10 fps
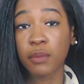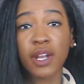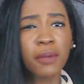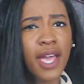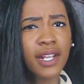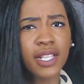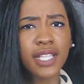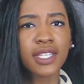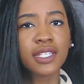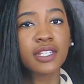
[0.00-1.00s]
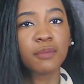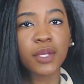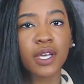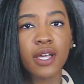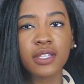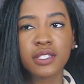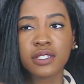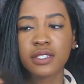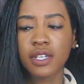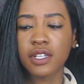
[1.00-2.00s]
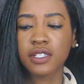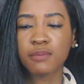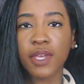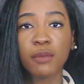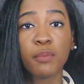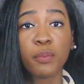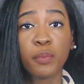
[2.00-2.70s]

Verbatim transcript: but I'm kind of glad they did because it's made